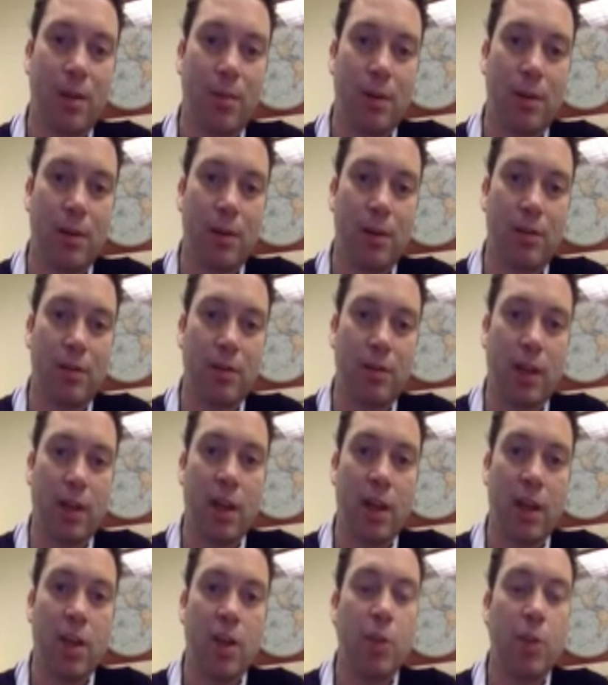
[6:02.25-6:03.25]
If it doesn't look like
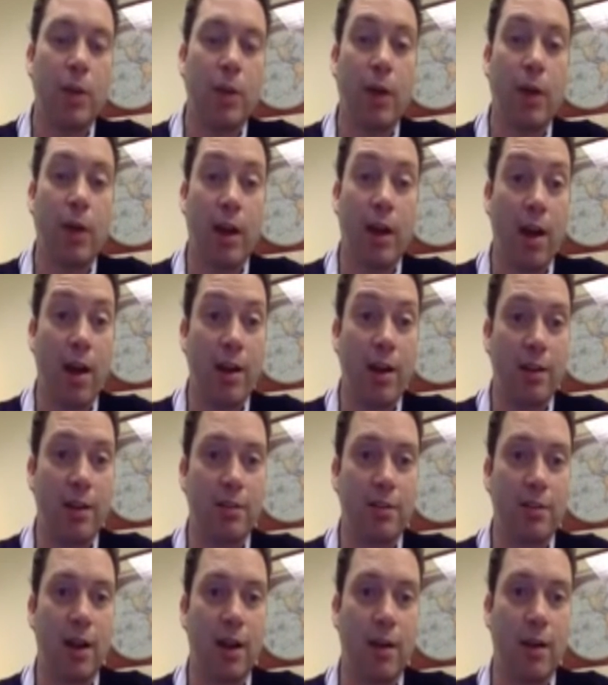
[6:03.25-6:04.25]
it. You've been a great
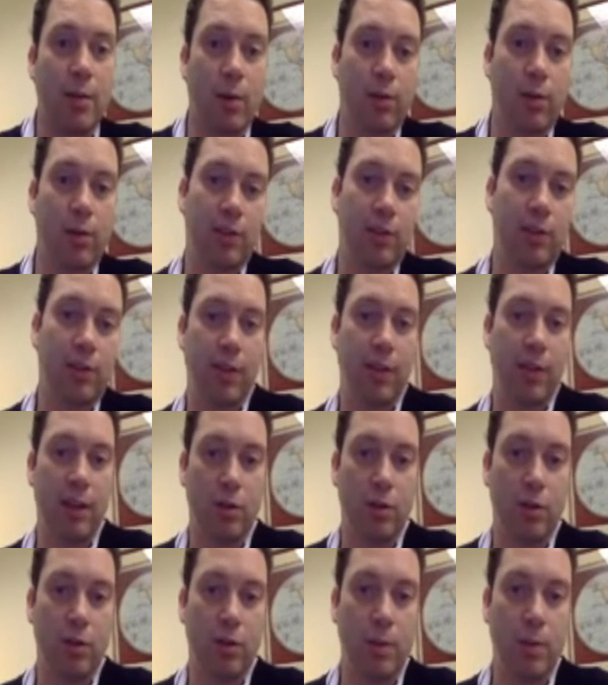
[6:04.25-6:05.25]
audience, and I want to say thank you
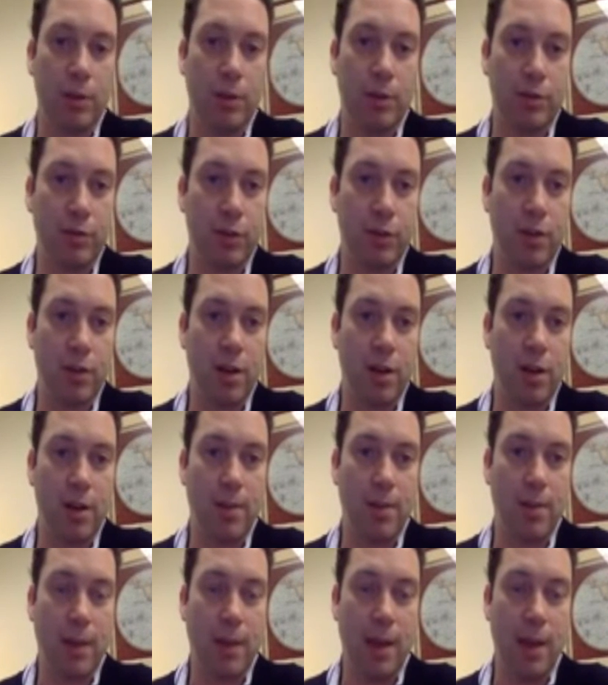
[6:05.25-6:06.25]
so much for your
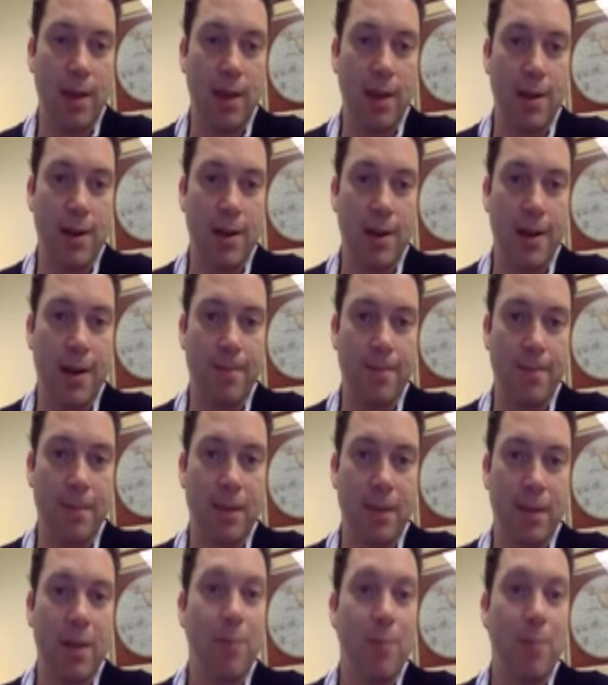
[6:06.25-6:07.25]
time, and um,
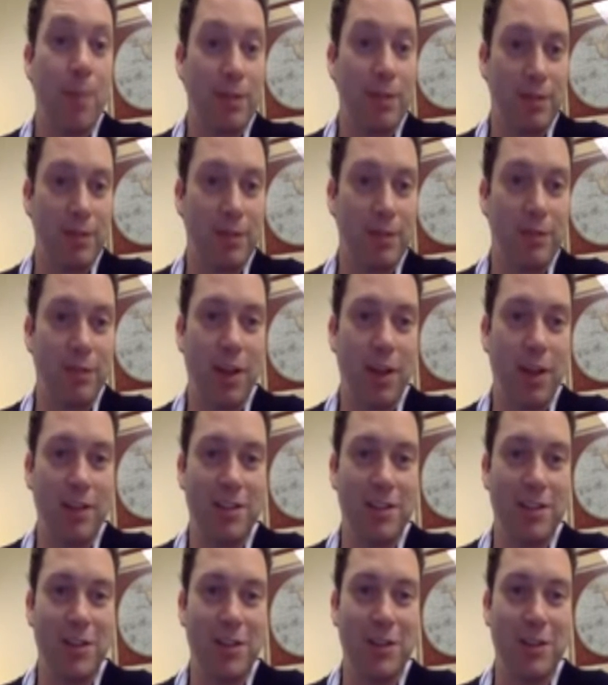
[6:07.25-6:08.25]
best of luck
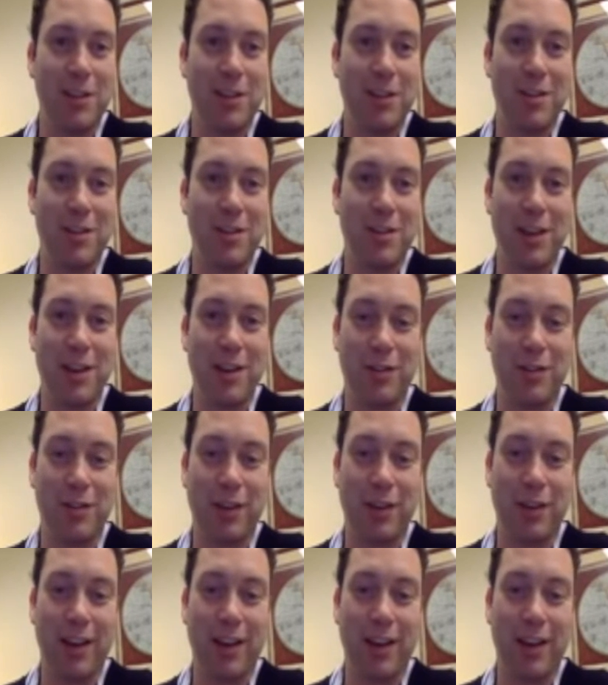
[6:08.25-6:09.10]
to you in transferring.